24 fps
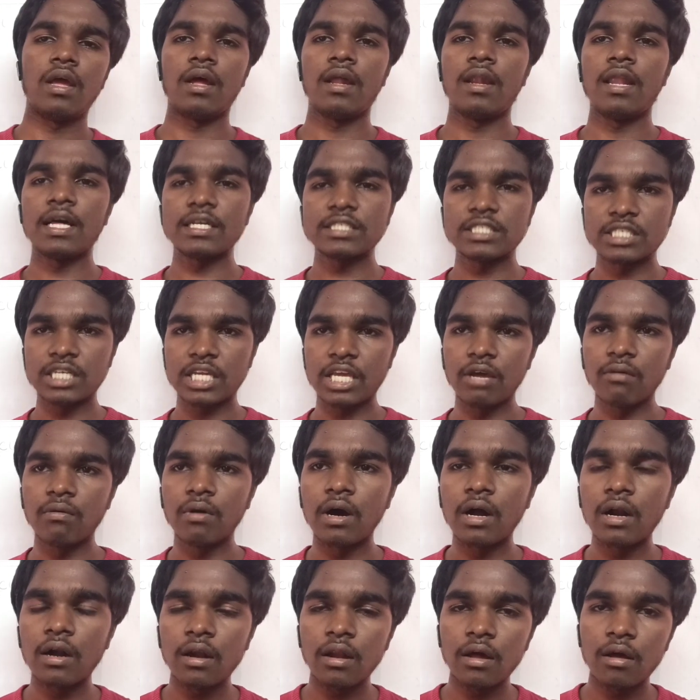Next
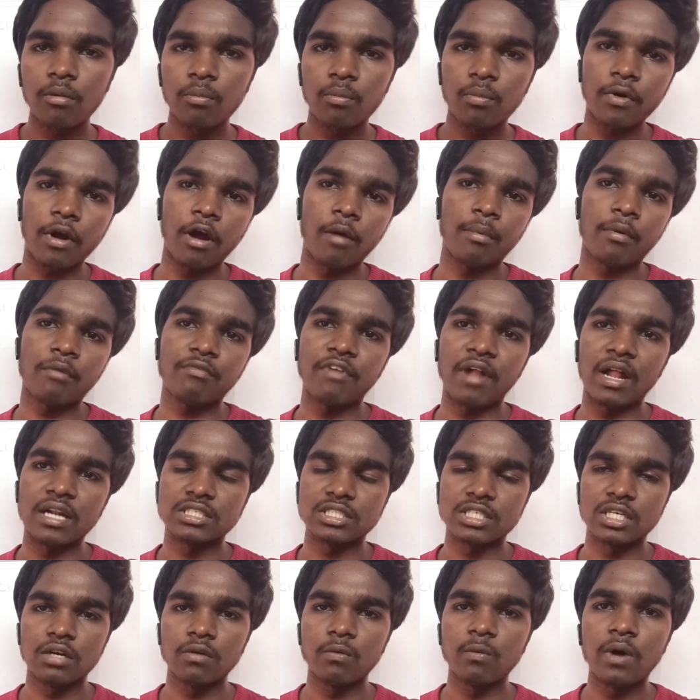keyword, proper
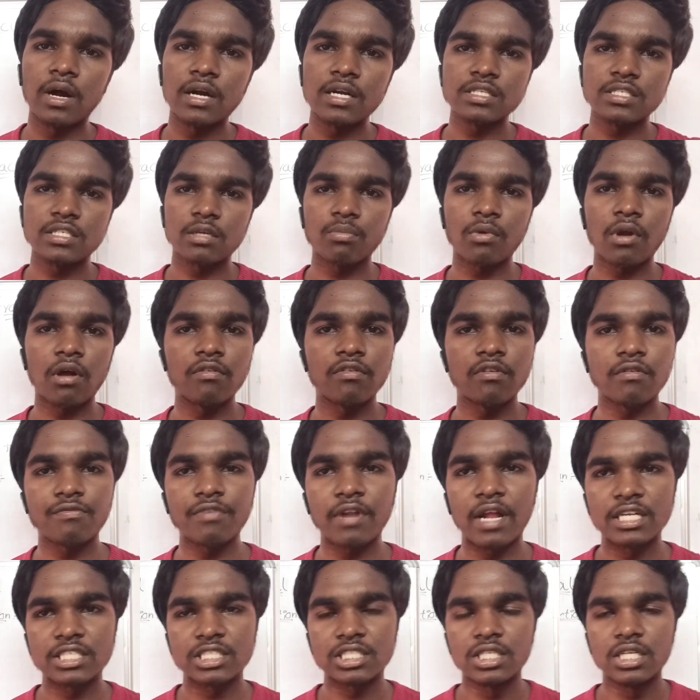fraction. What is a proper
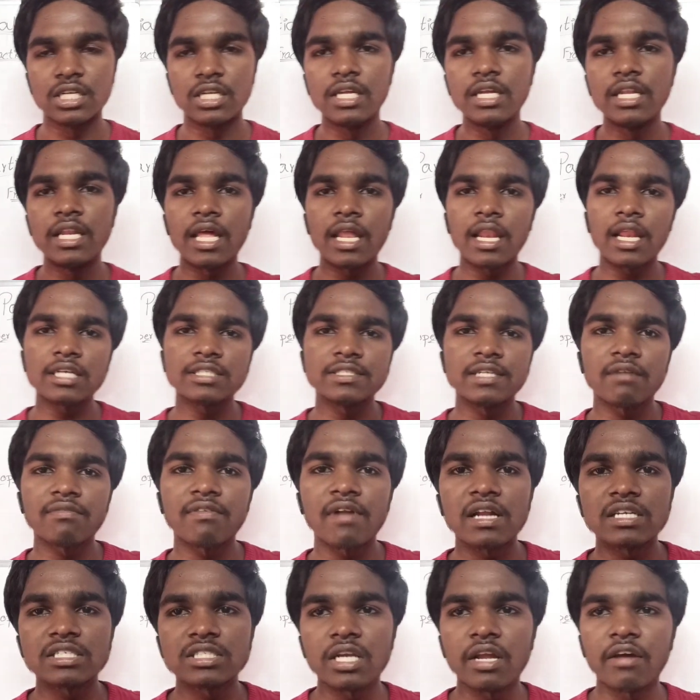fraction? In a rational
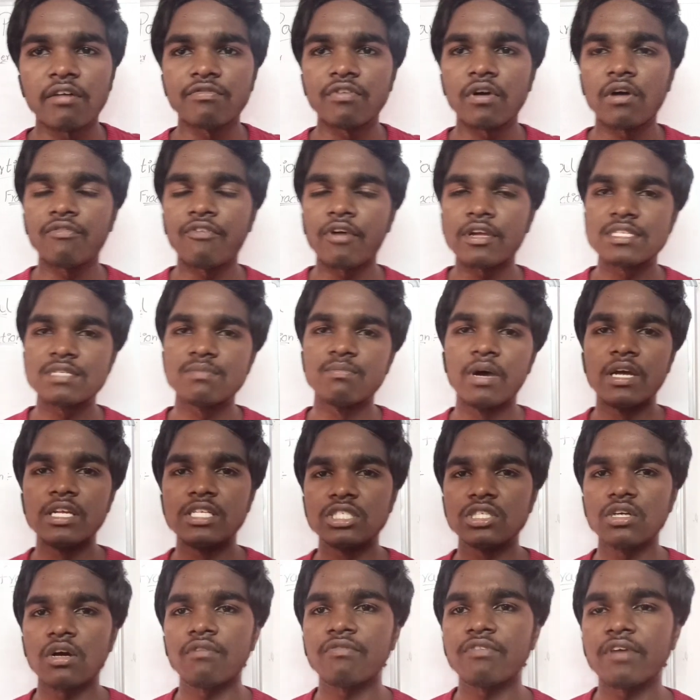fraction f of x by
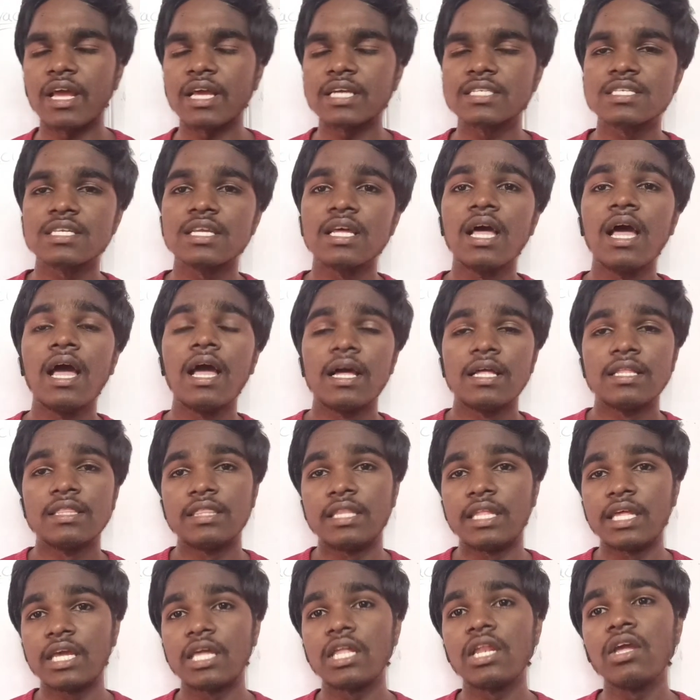g of x,
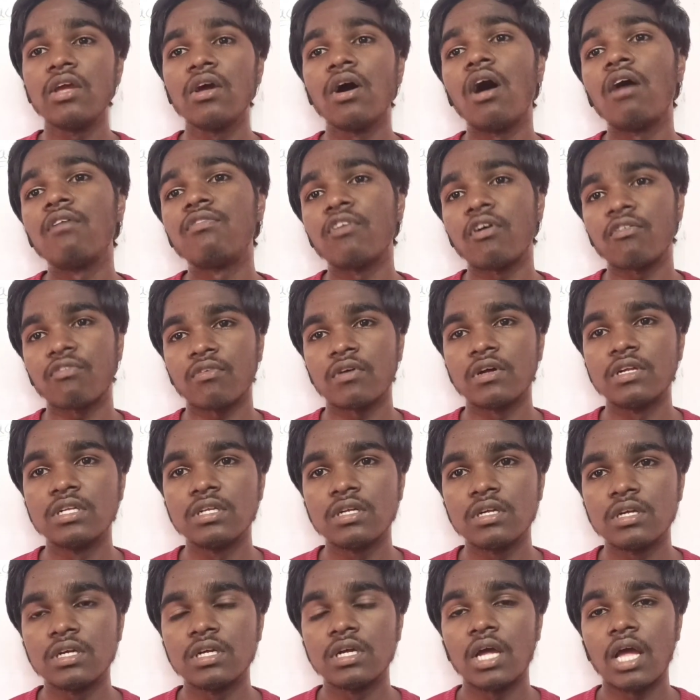degree of
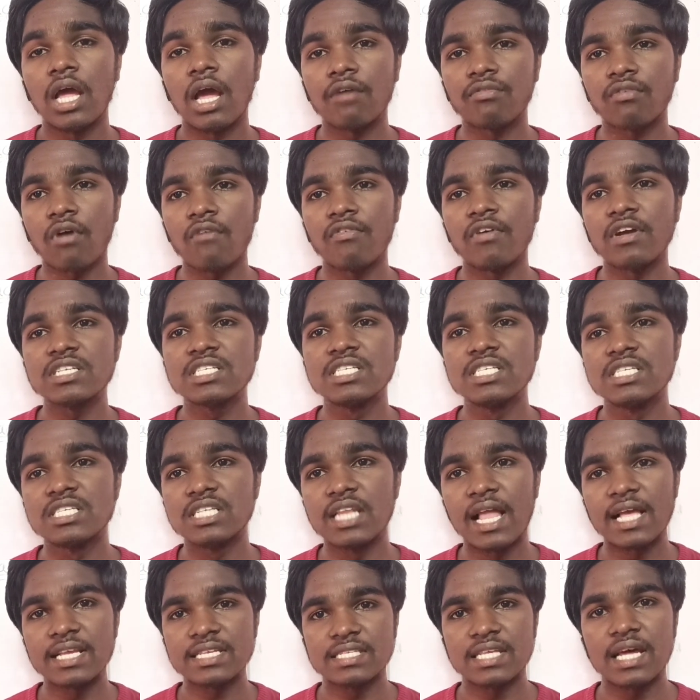f of x is
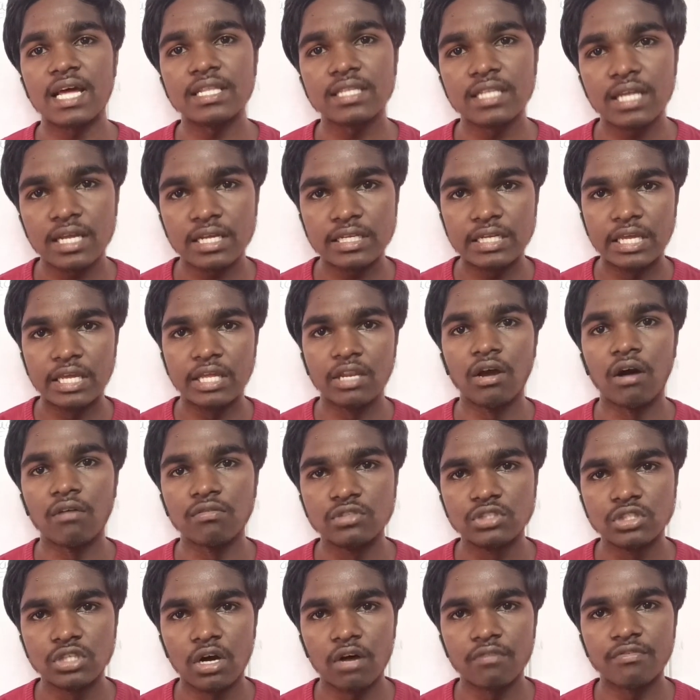less than the degree
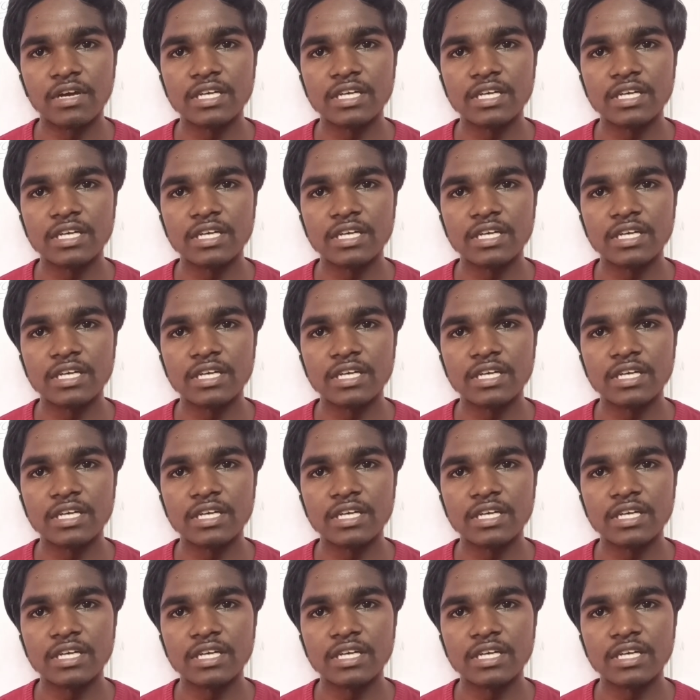of g of